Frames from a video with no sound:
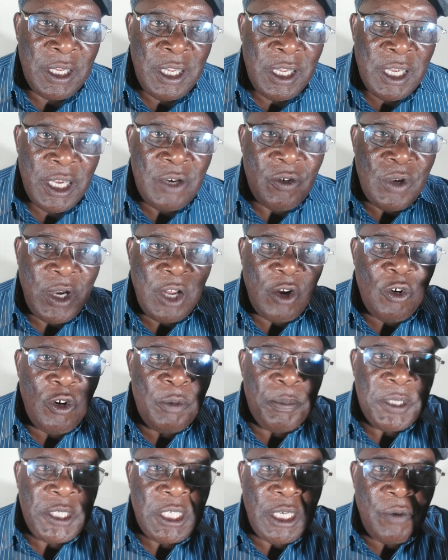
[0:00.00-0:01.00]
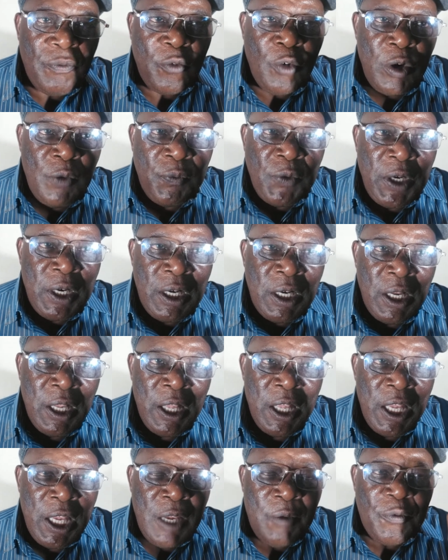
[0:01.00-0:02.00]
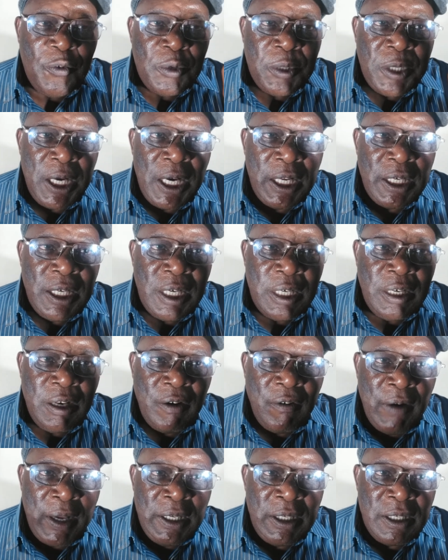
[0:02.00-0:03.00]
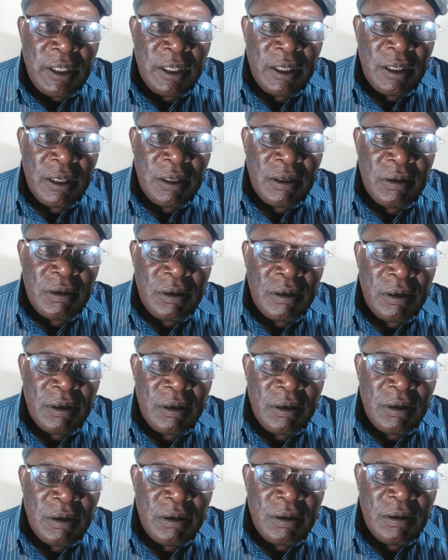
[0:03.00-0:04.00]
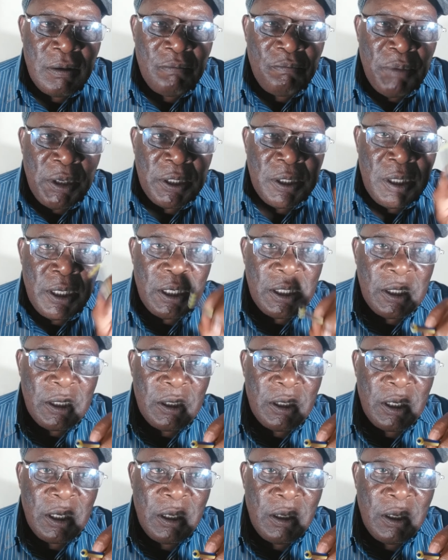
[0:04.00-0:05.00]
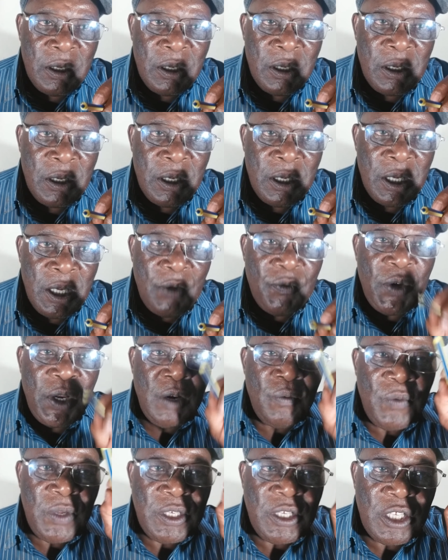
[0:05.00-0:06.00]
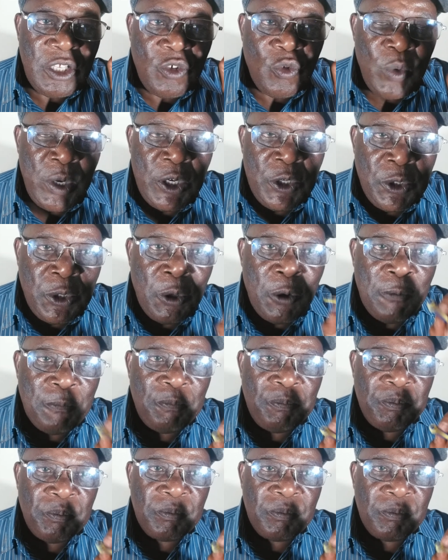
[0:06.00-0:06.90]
And you can only be self-confident if you selected the right business, if you envisaged well. So,